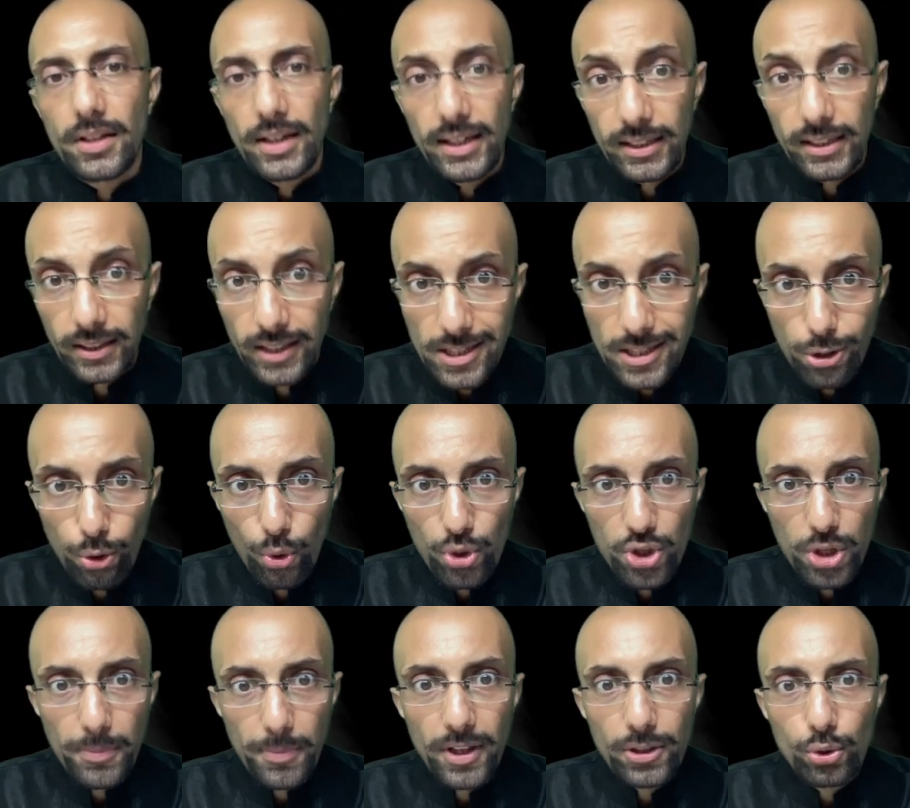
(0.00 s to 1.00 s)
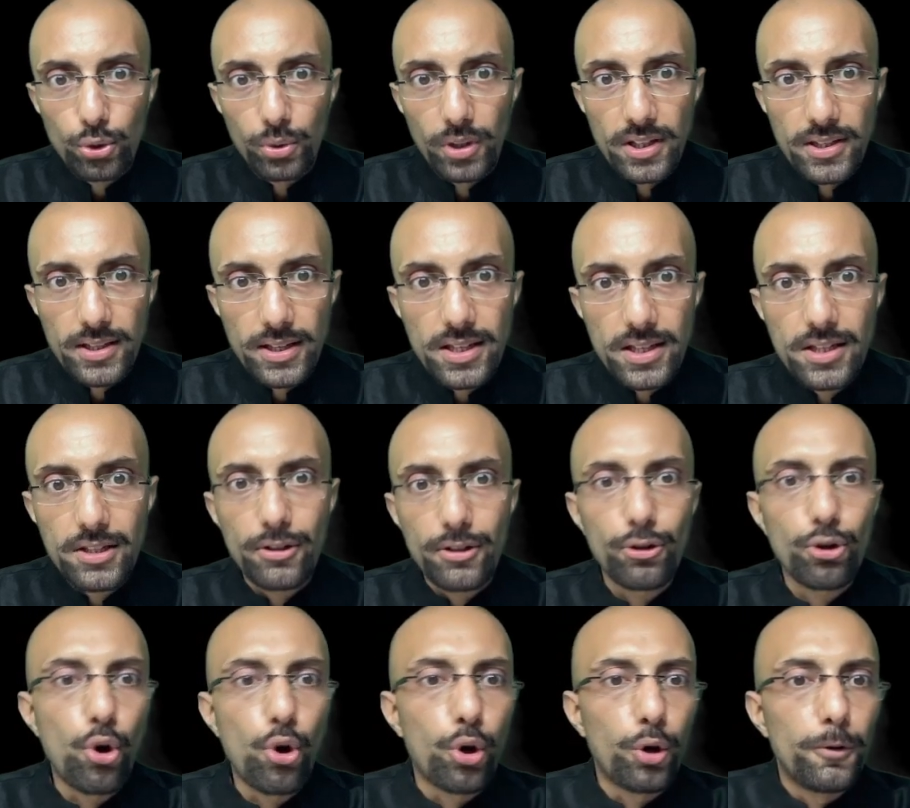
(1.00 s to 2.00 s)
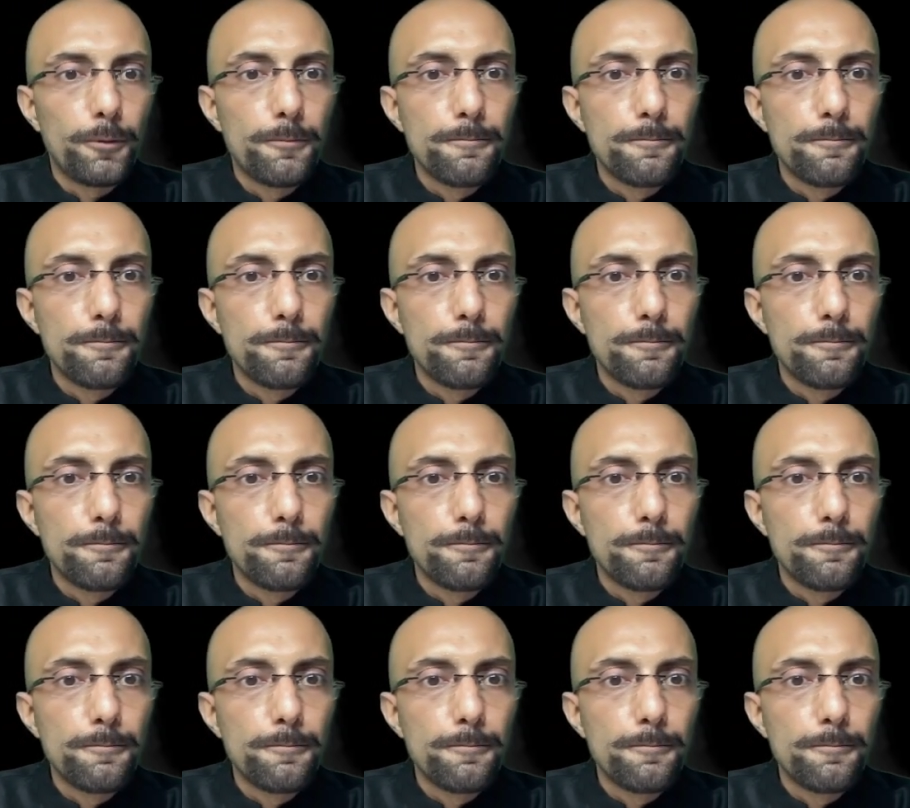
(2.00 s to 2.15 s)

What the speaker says: in this Lok Sabha, so this is wrong.